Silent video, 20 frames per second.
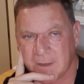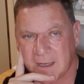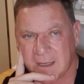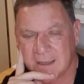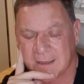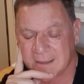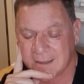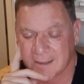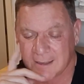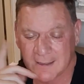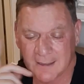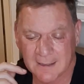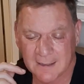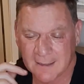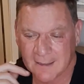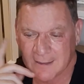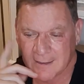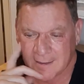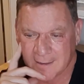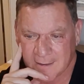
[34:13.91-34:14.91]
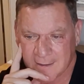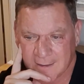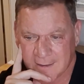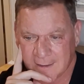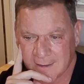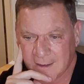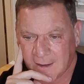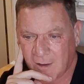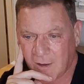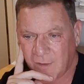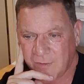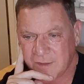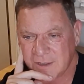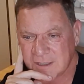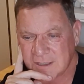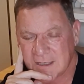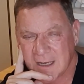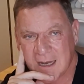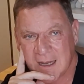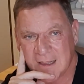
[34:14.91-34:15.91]
And on
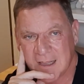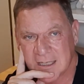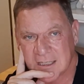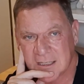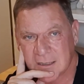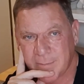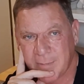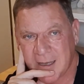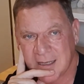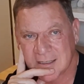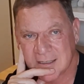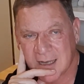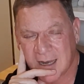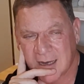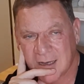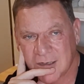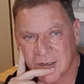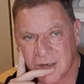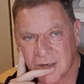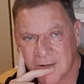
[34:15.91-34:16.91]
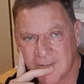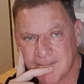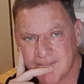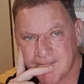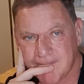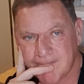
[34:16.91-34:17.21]
this day, that's the best I can do.